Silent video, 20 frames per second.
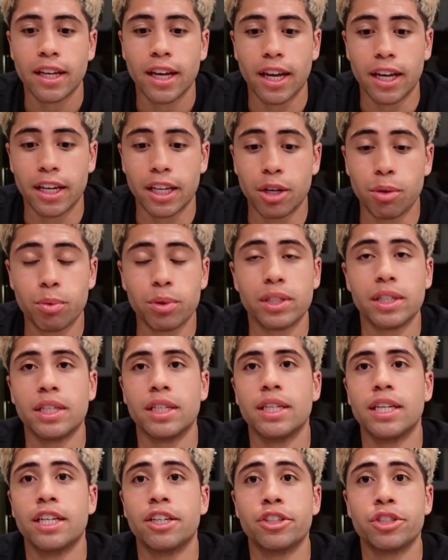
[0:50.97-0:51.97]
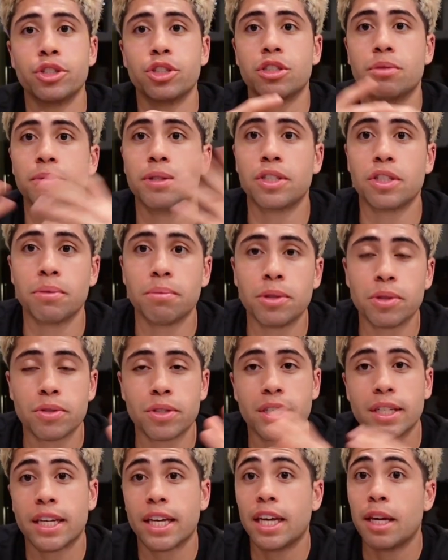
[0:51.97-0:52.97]
and he really introduced me to
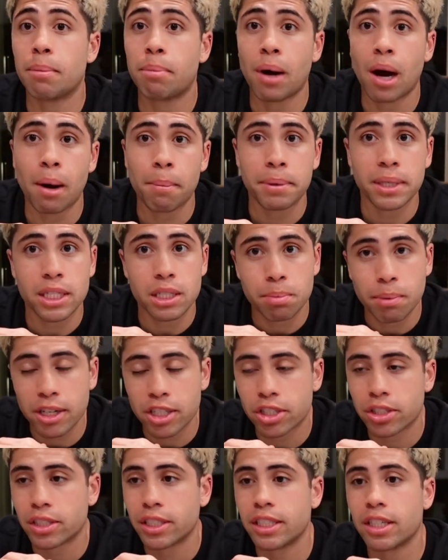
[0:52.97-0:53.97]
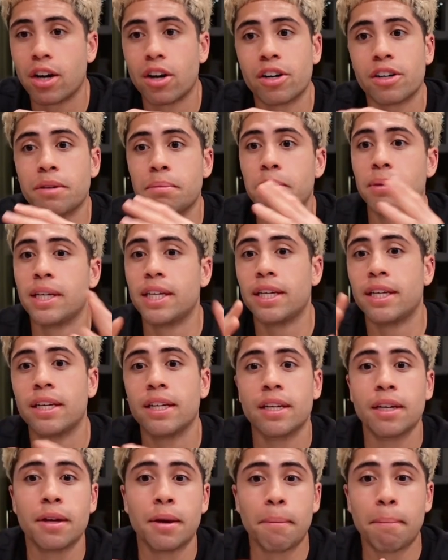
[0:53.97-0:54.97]
music, hip hop especially, R&B,